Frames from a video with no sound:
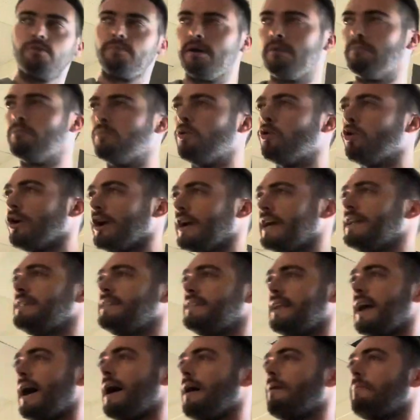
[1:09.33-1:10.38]
bit more in
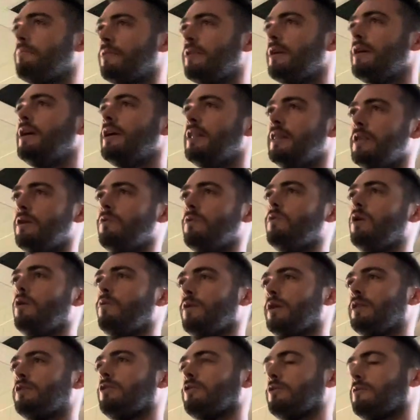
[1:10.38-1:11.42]
depth than what we
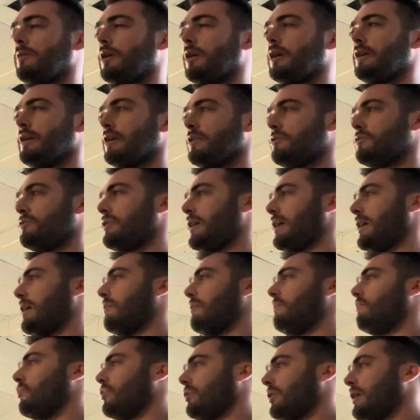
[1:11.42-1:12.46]
talked about yesterday. And
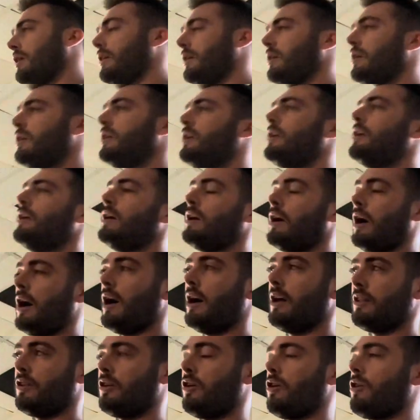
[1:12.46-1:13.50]
we're going to
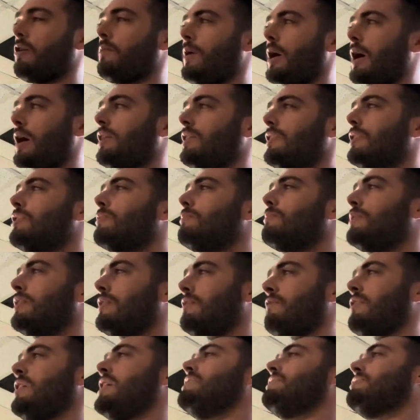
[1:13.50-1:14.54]
talk about a little bit
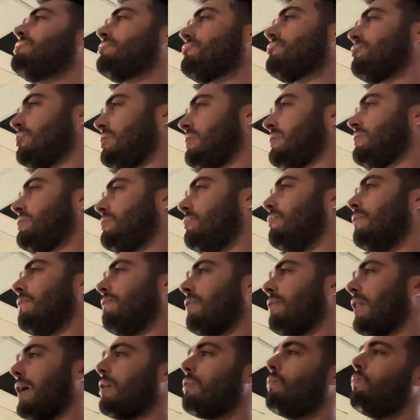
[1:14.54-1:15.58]
of history too, of
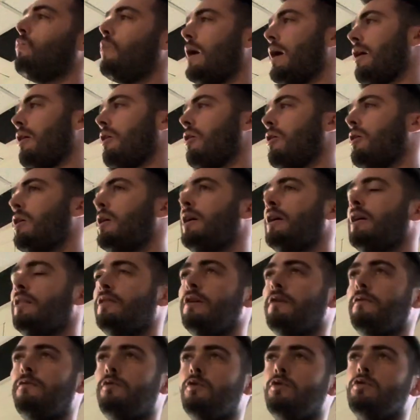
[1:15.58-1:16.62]
like where
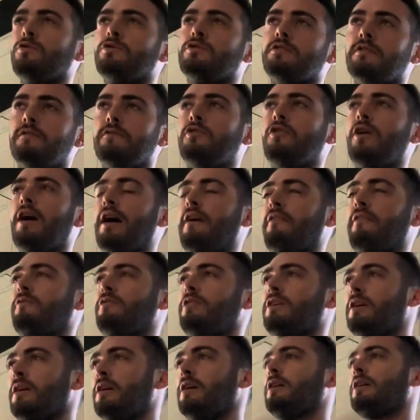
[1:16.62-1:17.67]
the force of
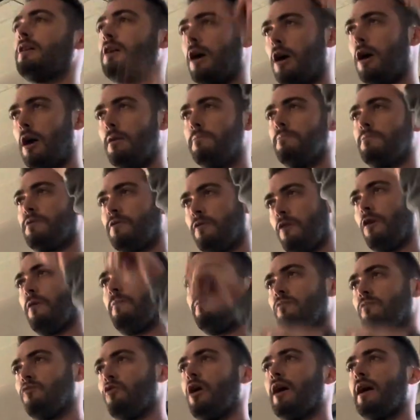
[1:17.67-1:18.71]
gravity comes
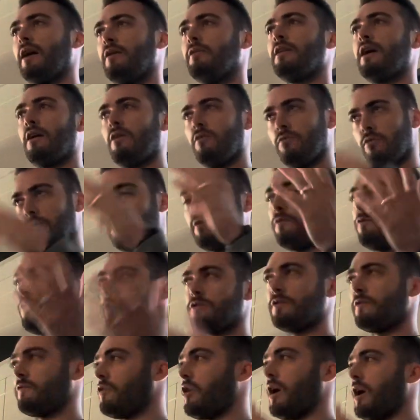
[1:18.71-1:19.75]
from. Right now, the
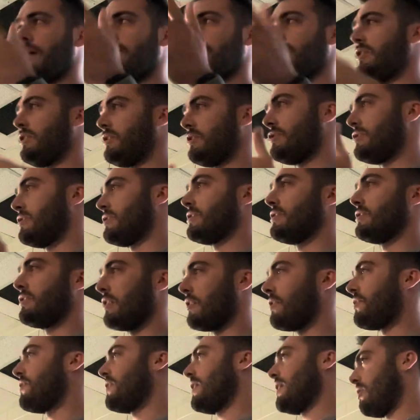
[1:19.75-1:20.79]
force of gravity is just a
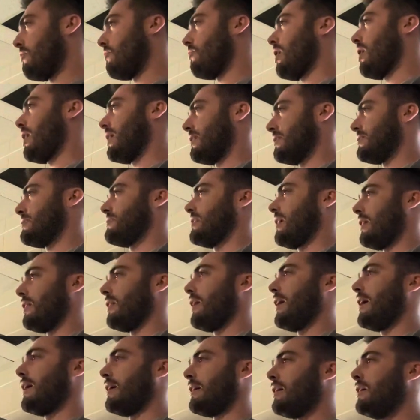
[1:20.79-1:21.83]
thing, right? It's not like